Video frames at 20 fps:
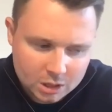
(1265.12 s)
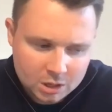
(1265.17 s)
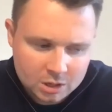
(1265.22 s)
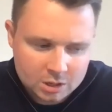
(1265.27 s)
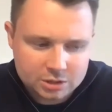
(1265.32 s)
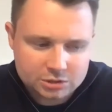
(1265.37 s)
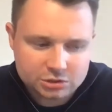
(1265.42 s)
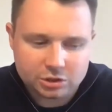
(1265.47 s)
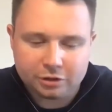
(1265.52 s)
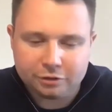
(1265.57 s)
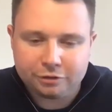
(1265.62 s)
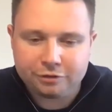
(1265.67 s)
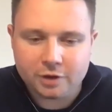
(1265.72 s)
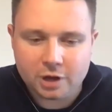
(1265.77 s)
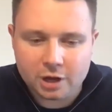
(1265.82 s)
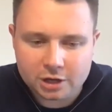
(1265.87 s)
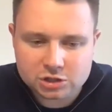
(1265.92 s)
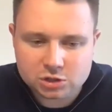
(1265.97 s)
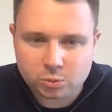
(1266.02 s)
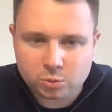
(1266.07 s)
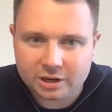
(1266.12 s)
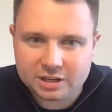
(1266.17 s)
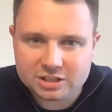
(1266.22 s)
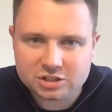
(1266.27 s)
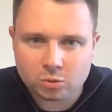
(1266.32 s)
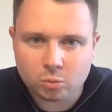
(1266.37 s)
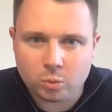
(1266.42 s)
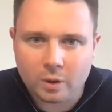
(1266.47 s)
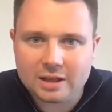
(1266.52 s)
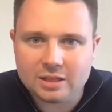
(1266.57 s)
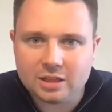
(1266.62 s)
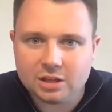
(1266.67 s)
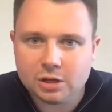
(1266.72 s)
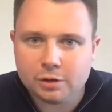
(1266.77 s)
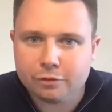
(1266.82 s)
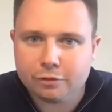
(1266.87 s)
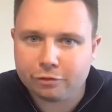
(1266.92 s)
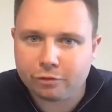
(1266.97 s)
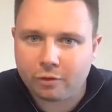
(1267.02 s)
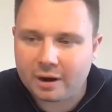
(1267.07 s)
So the first one is the way that you
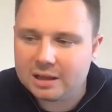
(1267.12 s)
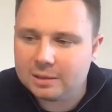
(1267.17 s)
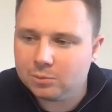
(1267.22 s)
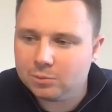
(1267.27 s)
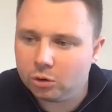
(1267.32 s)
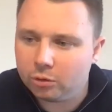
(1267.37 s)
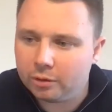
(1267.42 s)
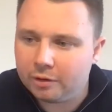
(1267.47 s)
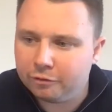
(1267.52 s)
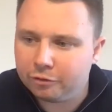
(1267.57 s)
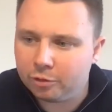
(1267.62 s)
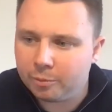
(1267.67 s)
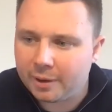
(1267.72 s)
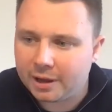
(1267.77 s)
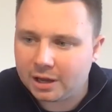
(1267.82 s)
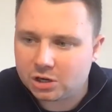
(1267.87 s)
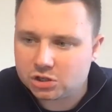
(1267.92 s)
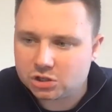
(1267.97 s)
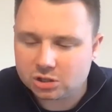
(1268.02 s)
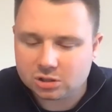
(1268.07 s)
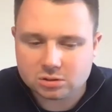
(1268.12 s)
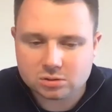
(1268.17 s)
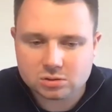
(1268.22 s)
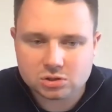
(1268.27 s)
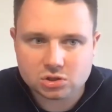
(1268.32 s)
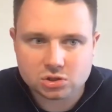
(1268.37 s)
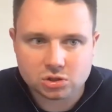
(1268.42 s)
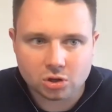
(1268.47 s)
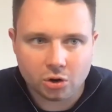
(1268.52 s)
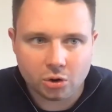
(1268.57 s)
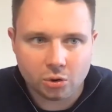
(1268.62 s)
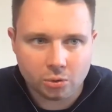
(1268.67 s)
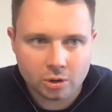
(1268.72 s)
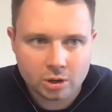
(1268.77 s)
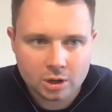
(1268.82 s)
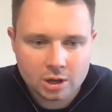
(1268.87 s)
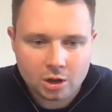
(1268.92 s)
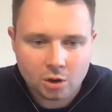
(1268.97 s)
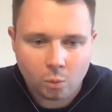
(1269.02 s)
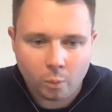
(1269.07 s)
frame your information. So
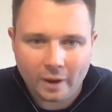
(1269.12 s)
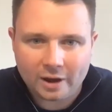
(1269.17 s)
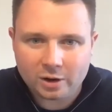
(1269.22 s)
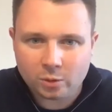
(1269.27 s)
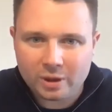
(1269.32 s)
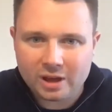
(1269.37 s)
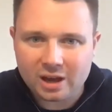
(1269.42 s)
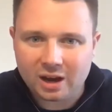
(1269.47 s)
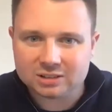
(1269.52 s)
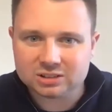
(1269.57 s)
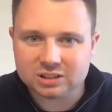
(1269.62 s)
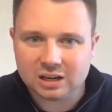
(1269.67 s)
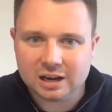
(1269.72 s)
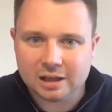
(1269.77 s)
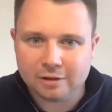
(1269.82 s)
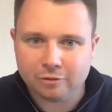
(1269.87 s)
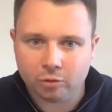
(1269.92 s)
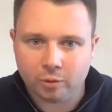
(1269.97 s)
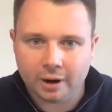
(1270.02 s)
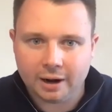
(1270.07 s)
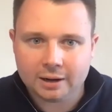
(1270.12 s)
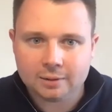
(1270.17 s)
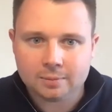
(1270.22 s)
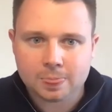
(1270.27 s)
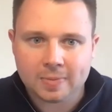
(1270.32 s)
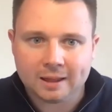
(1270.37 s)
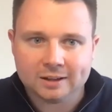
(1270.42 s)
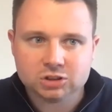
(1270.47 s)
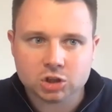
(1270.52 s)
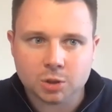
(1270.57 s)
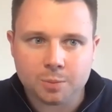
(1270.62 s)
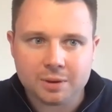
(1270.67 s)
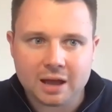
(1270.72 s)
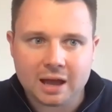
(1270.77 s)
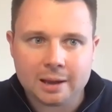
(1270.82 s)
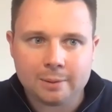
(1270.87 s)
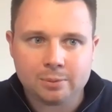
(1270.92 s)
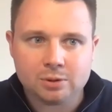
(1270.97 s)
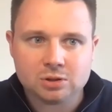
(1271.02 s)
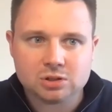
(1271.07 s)
when we are delivering, to be
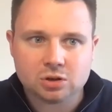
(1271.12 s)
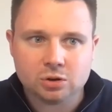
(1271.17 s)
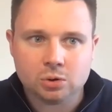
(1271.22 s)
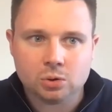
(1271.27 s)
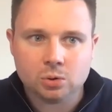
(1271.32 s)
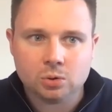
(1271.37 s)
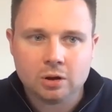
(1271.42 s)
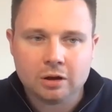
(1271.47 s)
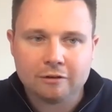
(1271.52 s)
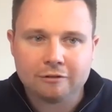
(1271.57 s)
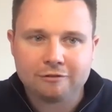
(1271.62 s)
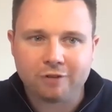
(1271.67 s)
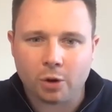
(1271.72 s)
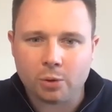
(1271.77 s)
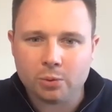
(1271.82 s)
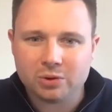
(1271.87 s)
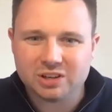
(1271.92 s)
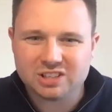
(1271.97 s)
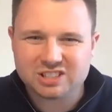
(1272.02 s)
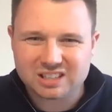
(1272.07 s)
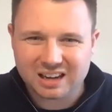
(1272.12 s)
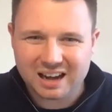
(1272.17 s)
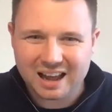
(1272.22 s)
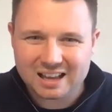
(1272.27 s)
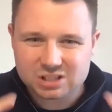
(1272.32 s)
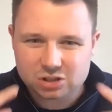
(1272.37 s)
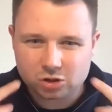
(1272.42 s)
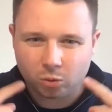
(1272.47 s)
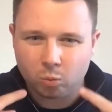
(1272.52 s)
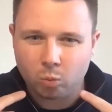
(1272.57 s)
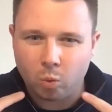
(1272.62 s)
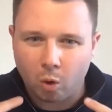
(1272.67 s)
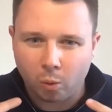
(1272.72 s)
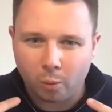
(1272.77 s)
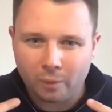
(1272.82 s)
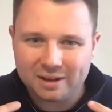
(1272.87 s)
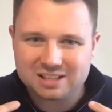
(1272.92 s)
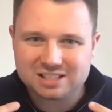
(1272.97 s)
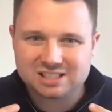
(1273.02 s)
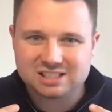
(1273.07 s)
able to focus less on what
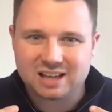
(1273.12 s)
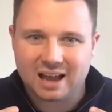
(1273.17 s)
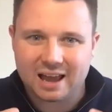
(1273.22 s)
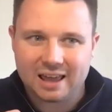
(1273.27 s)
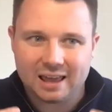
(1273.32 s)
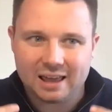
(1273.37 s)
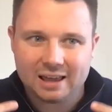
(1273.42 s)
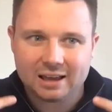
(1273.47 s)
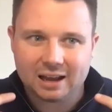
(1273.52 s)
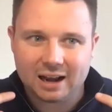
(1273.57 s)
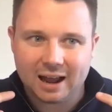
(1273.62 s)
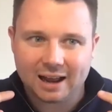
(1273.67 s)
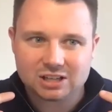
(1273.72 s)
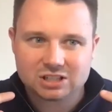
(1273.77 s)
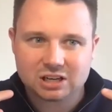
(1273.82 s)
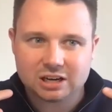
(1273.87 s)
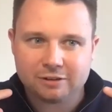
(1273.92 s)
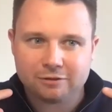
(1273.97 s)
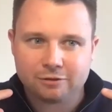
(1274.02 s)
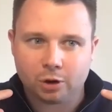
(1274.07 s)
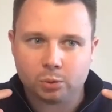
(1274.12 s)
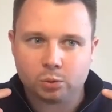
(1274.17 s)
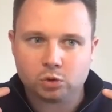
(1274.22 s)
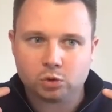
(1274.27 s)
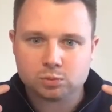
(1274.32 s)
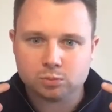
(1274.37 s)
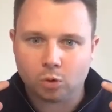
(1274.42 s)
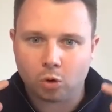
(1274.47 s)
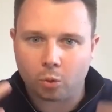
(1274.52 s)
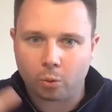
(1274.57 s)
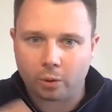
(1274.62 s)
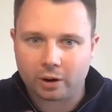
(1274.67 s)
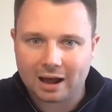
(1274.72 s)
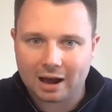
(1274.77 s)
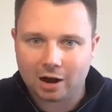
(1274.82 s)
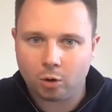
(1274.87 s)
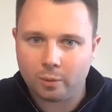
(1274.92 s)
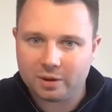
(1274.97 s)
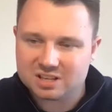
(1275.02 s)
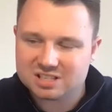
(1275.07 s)
we're saying and actually focus more on
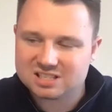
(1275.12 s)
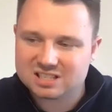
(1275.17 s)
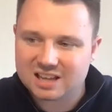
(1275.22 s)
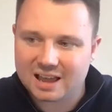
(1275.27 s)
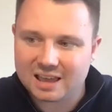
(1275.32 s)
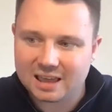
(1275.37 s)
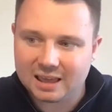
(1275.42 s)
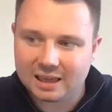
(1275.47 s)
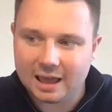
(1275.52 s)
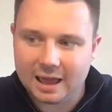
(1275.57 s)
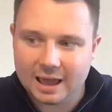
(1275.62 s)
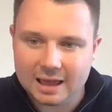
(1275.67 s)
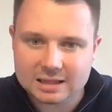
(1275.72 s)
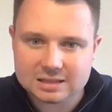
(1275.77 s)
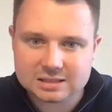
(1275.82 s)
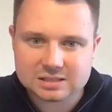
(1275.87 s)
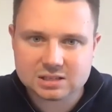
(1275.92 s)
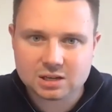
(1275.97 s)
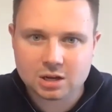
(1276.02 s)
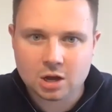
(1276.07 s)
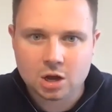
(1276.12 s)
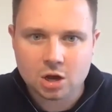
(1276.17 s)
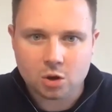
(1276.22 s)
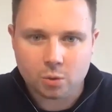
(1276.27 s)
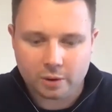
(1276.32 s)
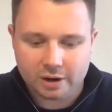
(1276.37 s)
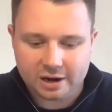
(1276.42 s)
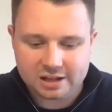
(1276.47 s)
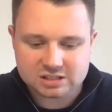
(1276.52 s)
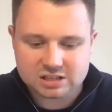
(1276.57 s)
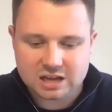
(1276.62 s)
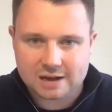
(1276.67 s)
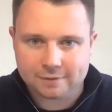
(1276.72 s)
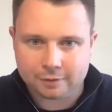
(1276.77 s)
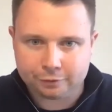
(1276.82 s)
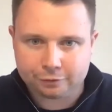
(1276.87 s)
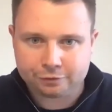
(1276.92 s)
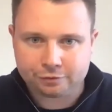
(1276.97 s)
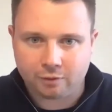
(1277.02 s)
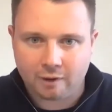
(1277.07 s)
how we're saying it, we need to have a
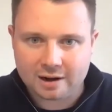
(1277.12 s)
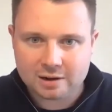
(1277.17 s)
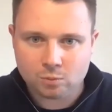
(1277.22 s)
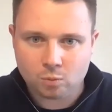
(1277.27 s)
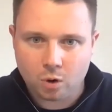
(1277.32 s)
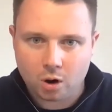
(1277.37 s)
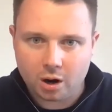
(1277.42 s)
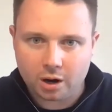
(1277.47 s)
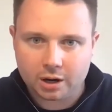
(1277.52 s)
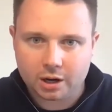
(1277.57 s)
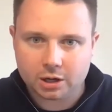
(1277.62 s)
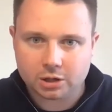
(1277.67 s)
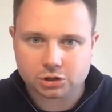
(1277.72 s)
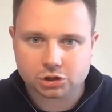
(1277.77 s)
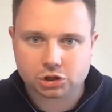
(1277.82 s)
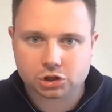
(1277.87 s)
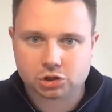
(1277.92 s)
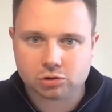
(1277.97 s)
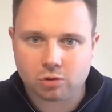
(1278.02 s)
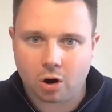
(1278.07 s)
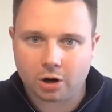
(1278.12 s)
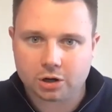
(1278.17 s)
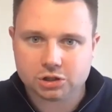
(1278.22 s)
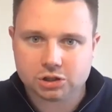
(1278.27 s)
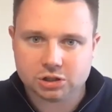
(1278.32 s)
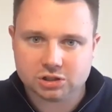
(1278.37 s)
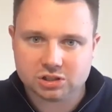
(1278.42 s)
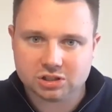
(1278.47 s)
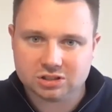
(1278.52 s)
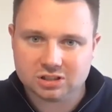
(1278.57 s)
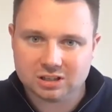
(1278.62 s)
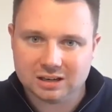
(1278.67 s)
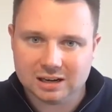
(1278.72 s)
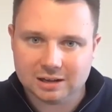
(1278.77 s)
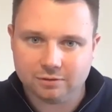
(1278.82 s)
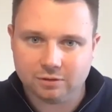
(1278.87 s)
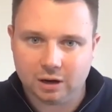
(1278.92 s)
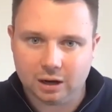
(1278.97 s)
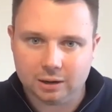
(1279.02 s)
framework and a structure to deliver.